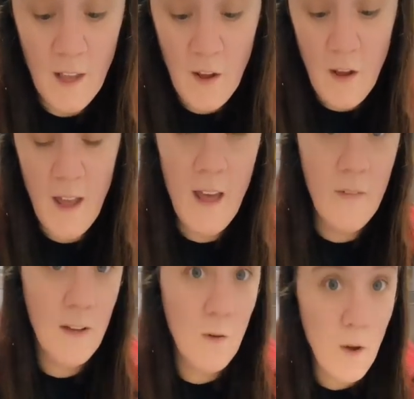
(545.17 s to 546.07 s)
I have a
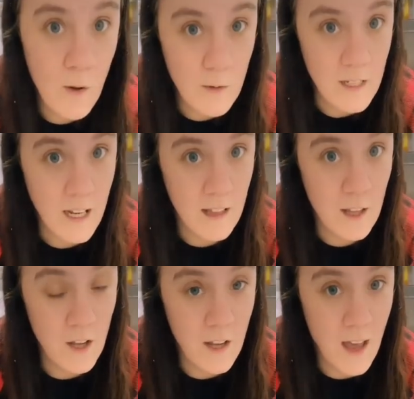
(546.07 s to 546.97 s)
little goal to hit
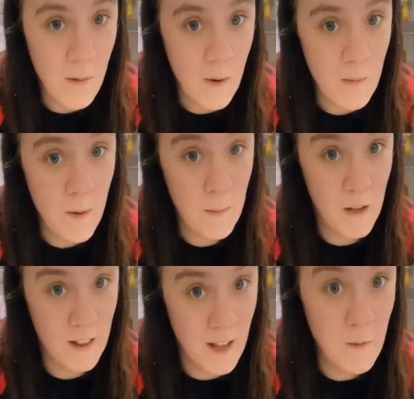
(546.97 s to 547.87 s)
30k by my
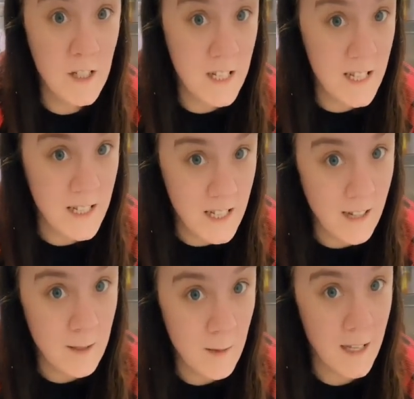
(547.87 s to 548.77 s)
birthday, which is in
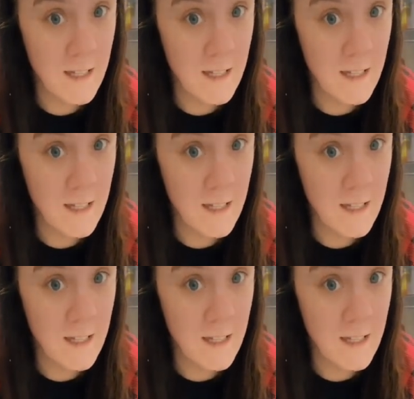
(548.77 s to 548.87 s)
6 weeks.